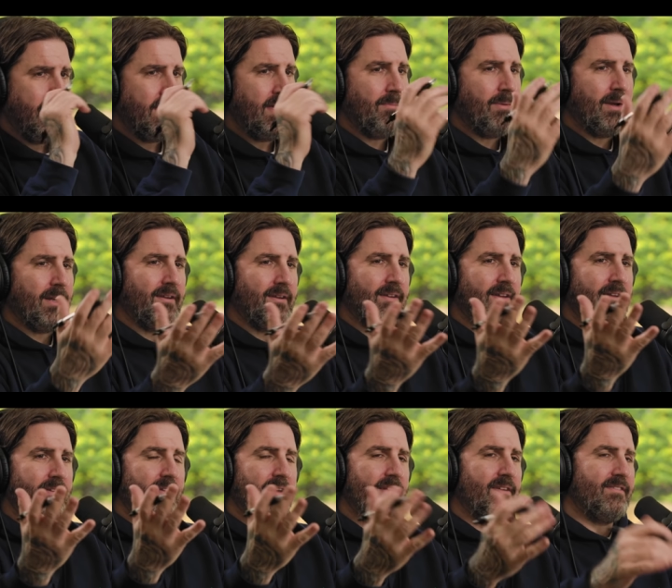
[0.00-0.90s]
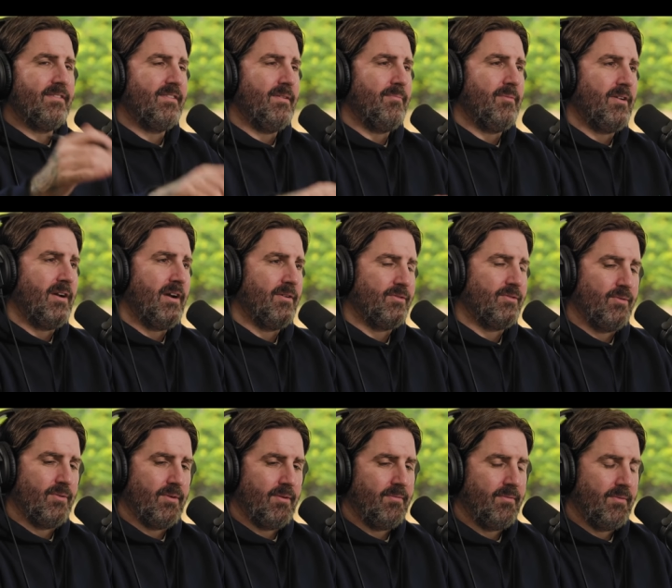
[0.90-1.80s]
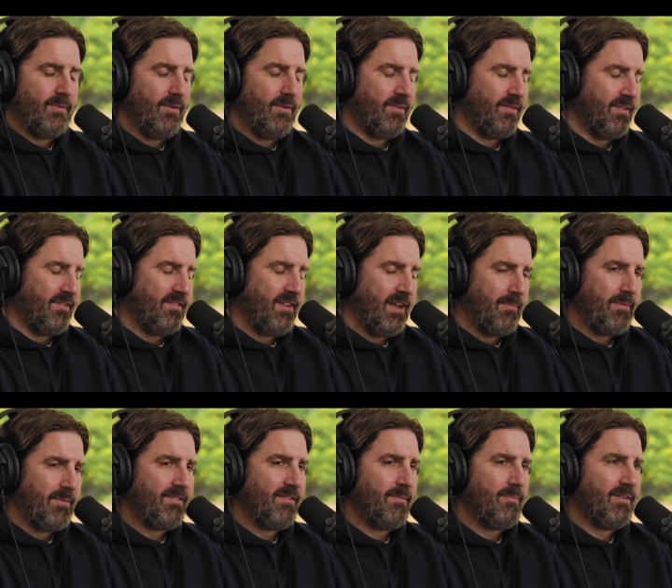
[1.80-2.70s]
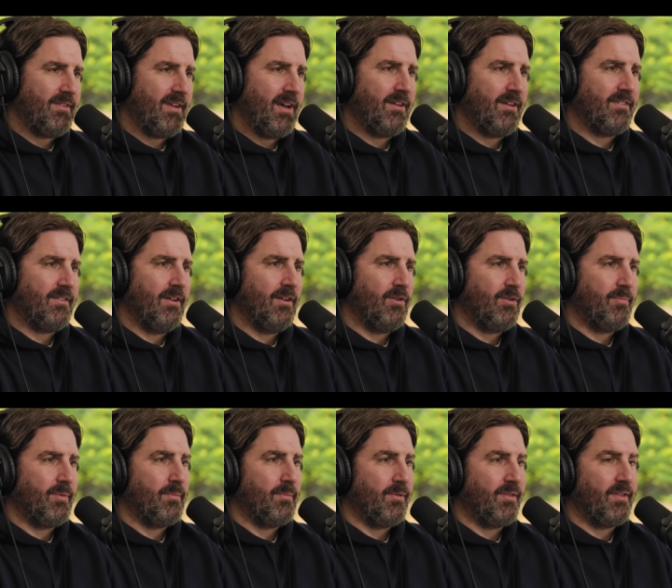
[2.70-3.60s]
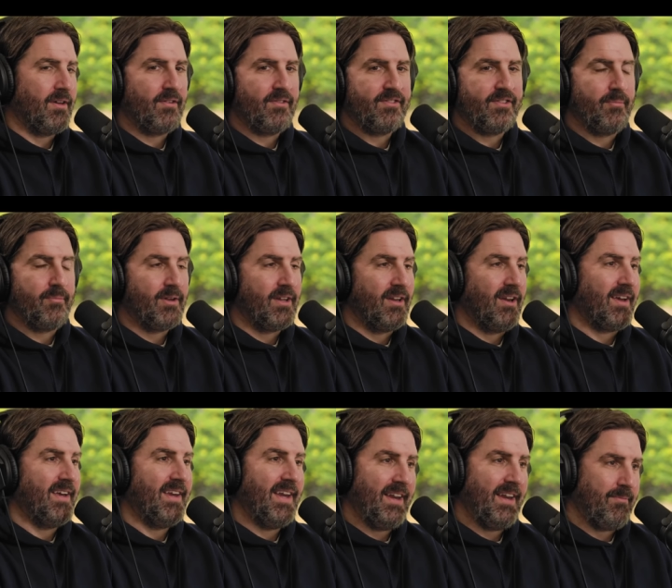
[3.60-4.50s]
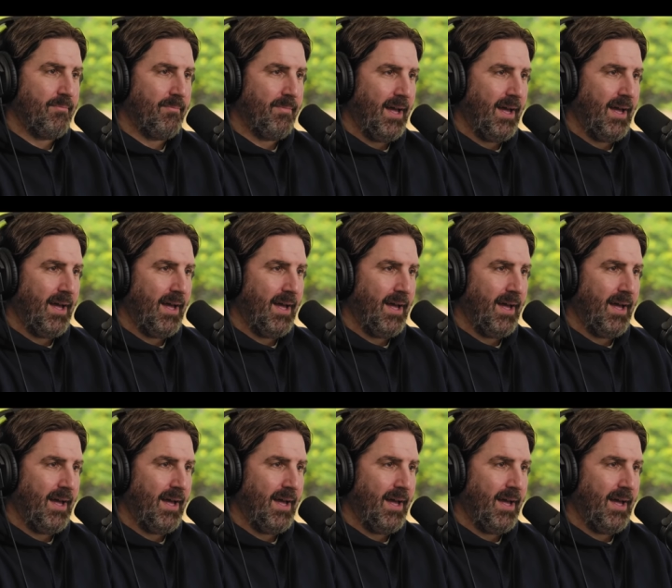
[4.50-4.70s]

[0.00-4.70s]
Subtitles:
Yeah, but it's similar how to, not the same, but similar to how a lot of people think of somebody like an Adam